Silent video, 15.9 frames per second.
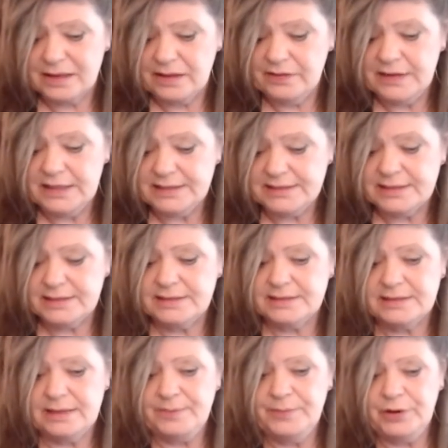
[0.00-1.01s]
This is
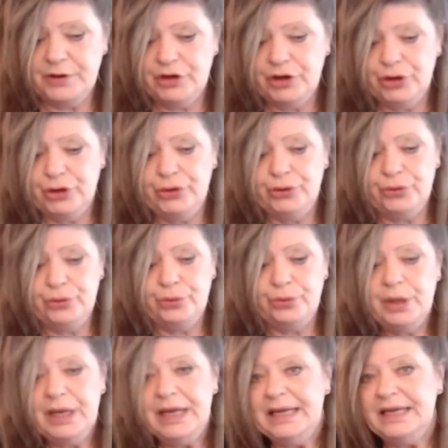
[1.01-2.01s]
someone who